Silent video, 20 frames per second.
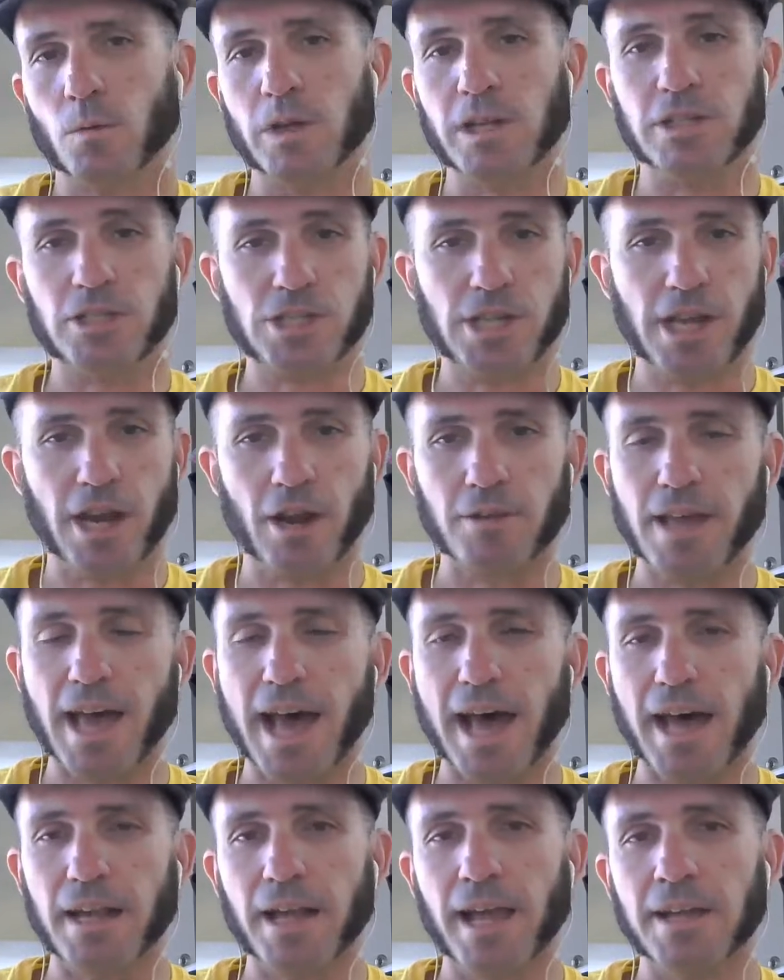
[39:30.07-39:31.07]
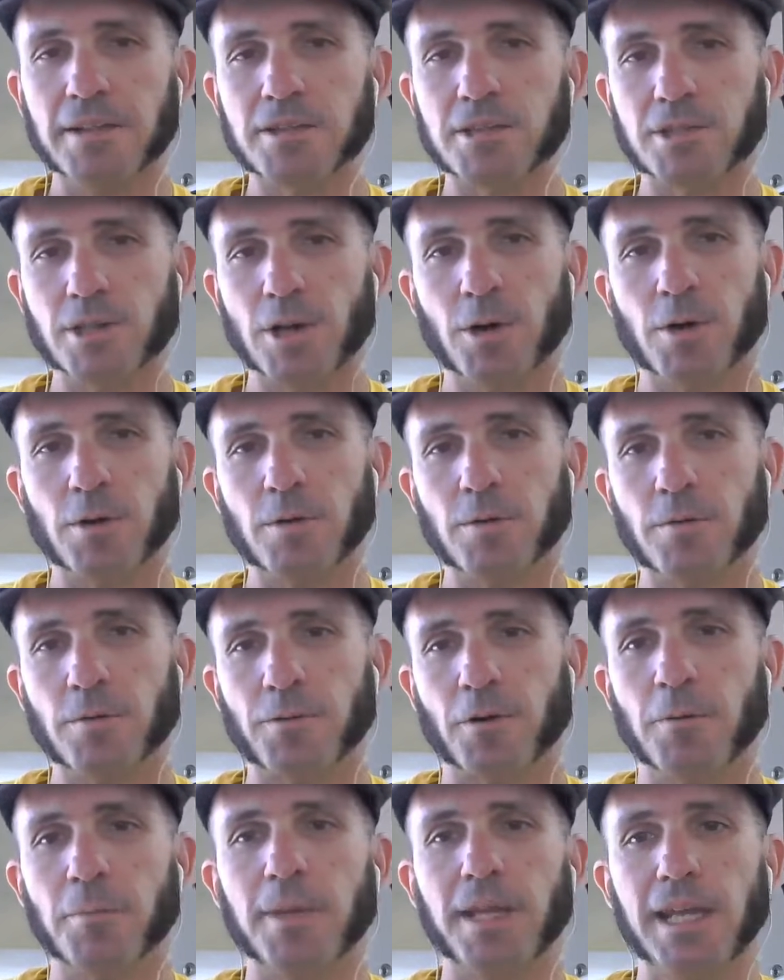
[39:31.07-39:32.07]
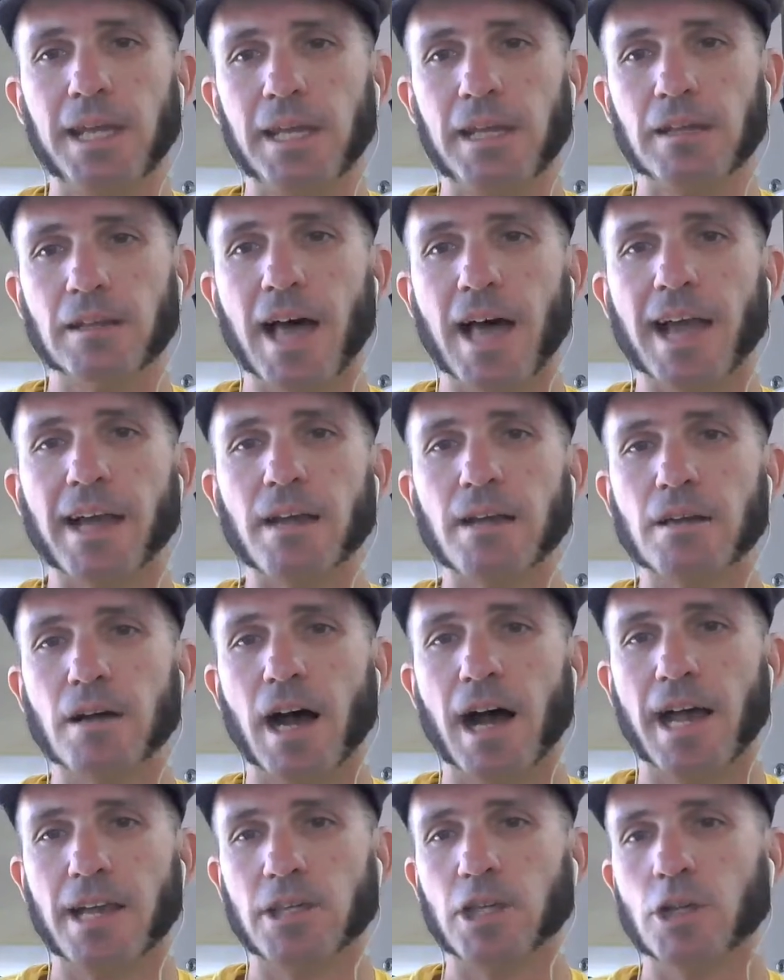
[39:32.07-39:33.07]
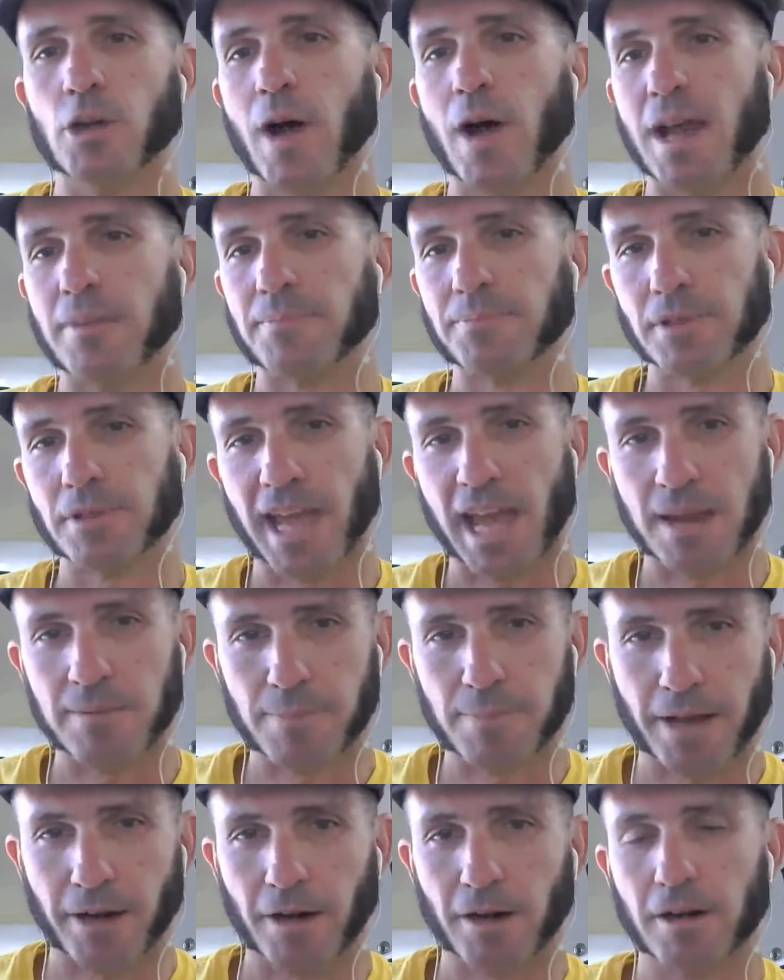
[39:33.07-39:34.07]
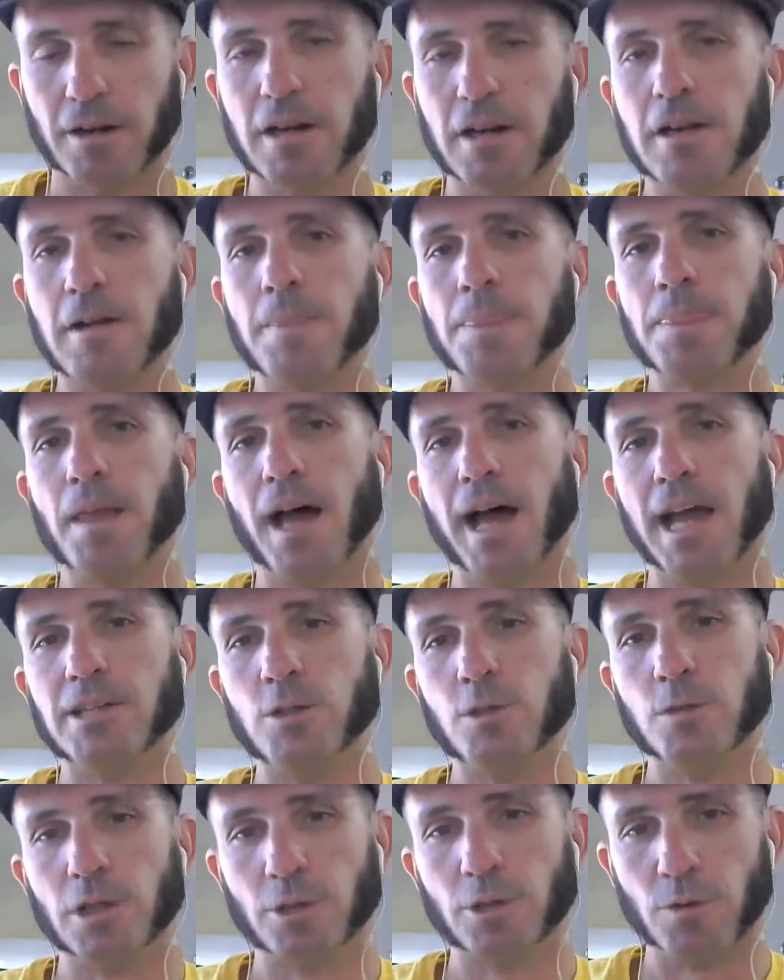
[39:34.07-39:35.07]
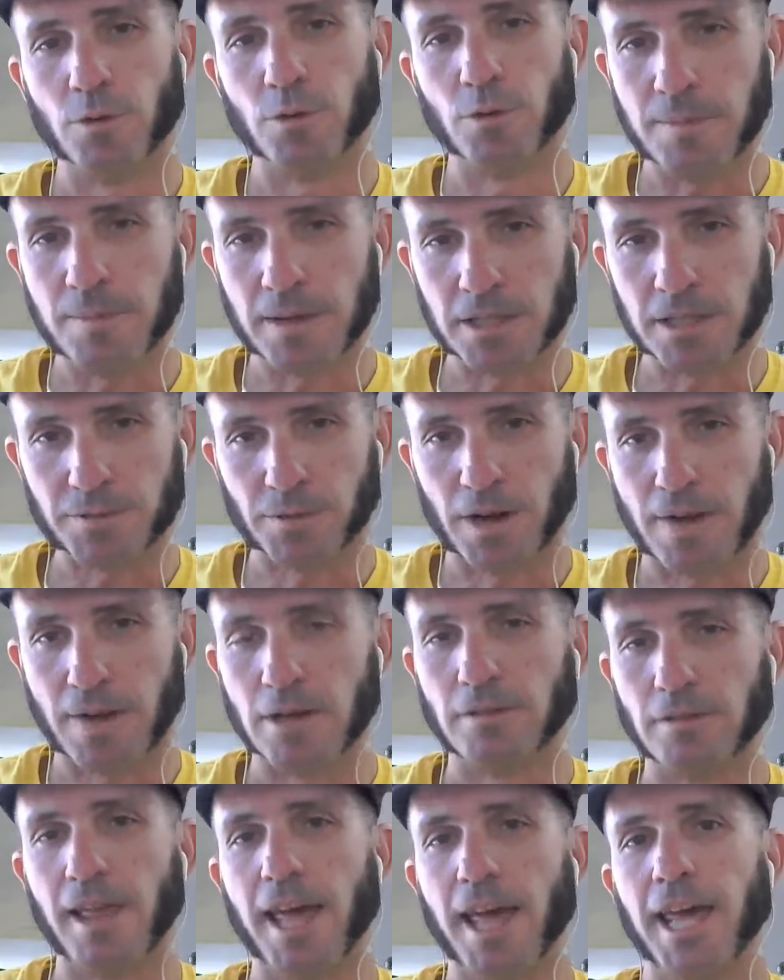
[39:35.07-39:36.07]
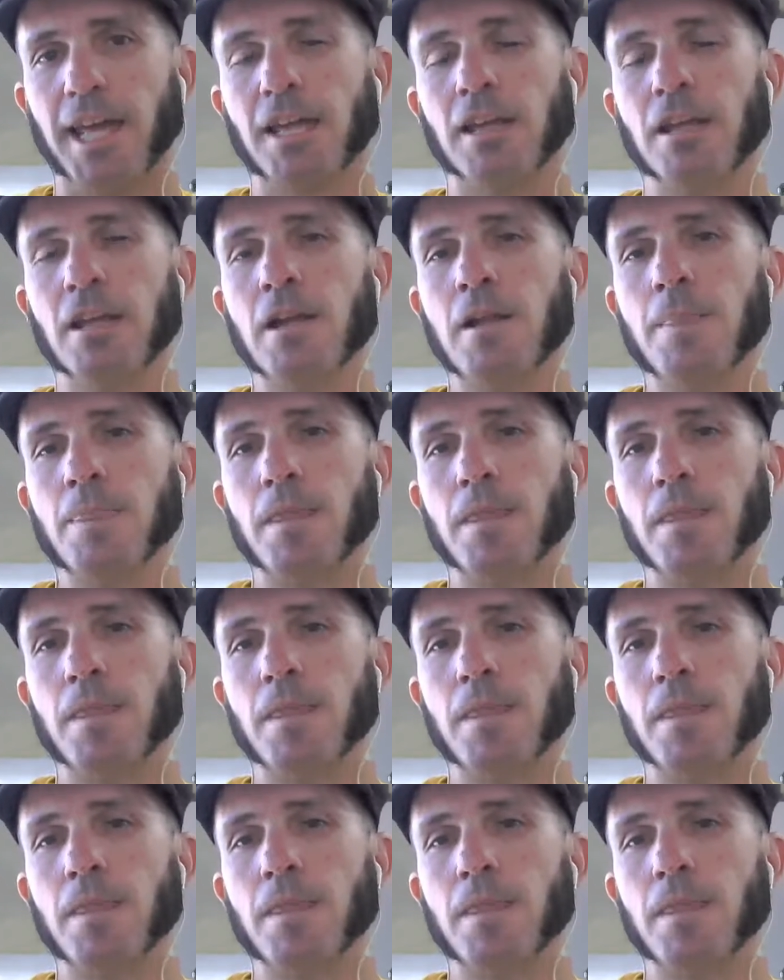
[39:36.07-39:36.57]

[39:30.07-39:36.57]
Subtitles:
share that. And so for me, like, I plan better. I do agreements for everything.